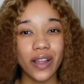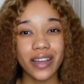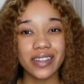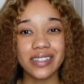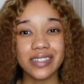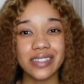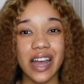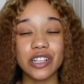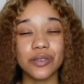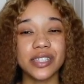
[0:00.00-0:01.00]
I guess.
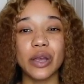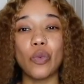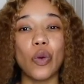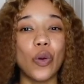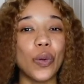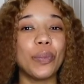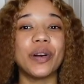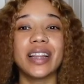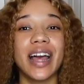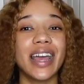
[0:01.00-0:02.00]
I was gonna say wound,
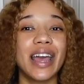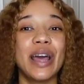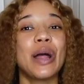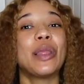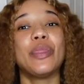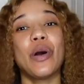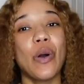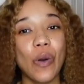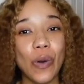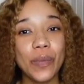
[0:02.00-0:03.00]
but like the
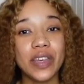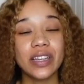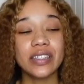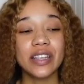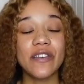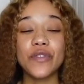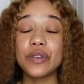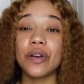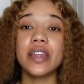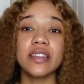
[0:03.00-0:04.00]
hole because if you
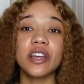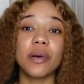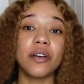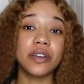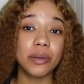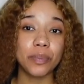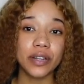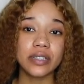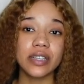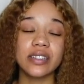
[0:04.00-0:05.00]
know anything about nip
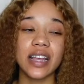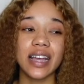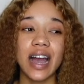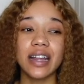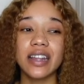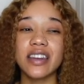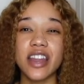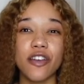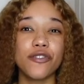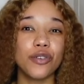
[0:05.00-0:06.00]
piercings, they kind of
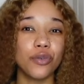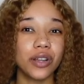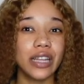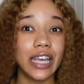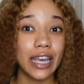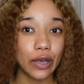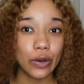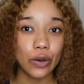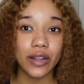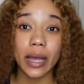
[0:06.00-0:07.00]
never really
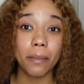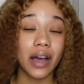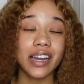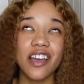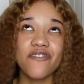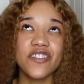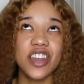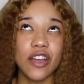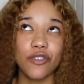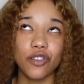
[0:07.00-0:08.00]
heal. Like mine have
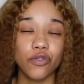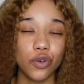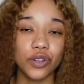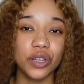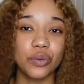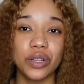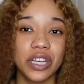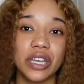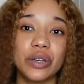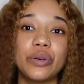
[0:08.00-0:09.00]
never fully
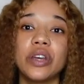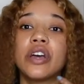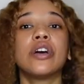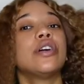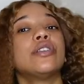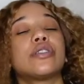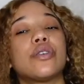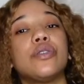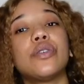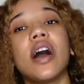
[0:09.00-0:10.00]
really healed. So
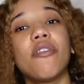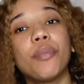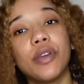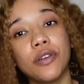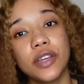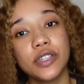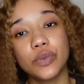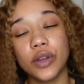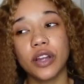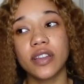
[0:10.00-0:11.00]
you'll have periods
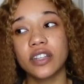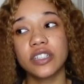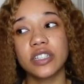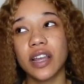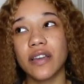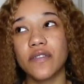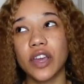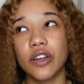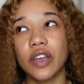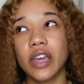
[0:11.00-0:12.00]
where they just like
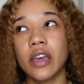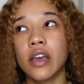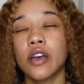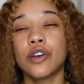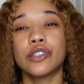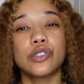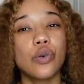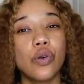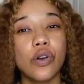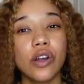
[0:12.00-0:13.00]
very
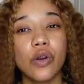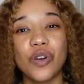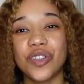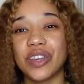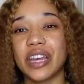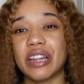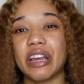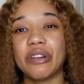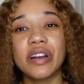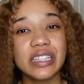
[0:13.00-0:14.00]
sore or they get
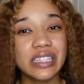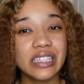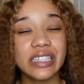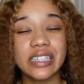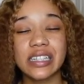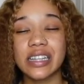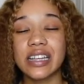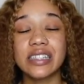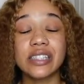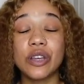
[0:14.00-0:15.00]
like crusty and
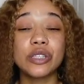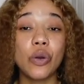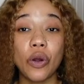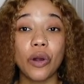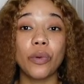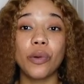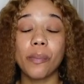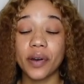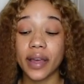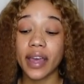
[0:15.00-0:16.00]
it's it's horrible.
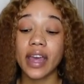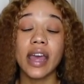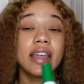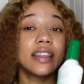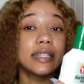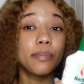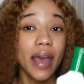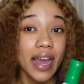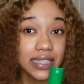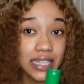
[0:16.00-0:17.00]
But this
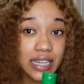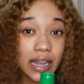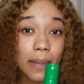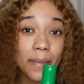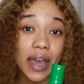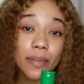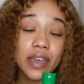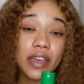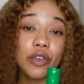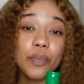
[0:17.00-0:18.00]
Bactine,
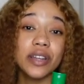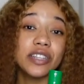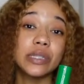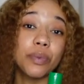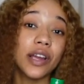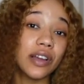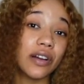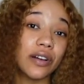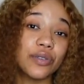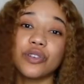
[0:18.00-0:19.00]
baby, you put this spray
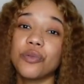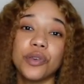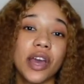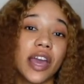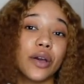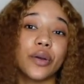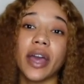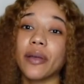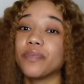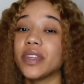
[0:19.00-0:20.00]
on, you're gonna be
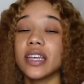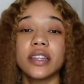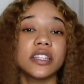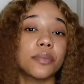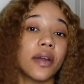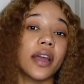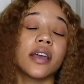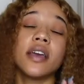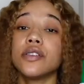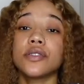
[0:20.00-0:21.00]
a-okay. Get this spray.
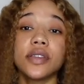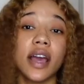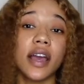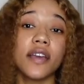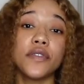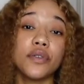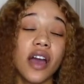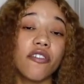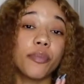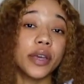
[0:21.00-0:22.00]
So yeah, if you
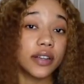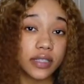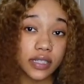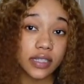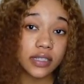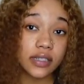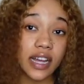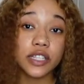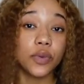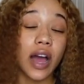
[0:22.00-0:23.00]
have piercings,
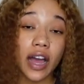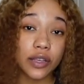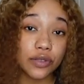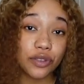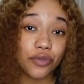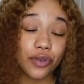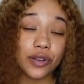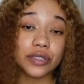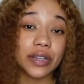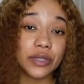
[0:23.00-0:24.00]
that's what I use it
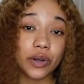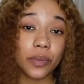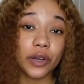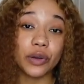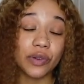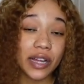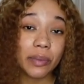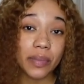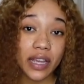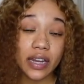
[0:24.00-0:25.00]
for, so that's what I'm gonna
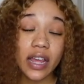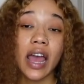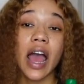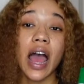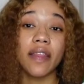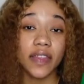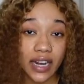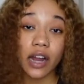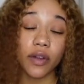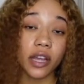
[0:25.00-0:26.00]
recommend.
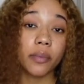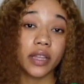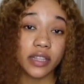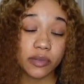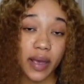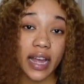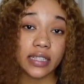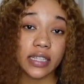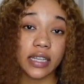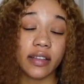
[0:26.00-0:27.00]
Then I recommend this
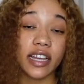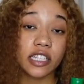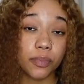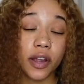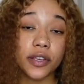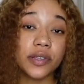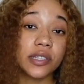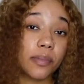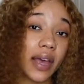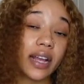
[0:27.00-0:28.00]
Bactine. Like spray you
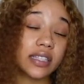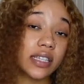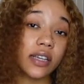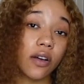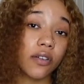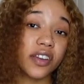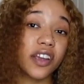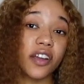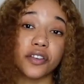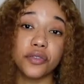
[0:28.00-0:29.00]
some Bactine on
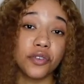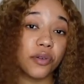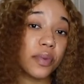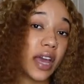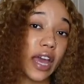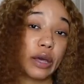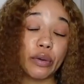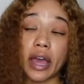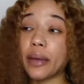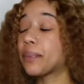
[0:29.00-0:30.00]
there and you're gonna be a-okay.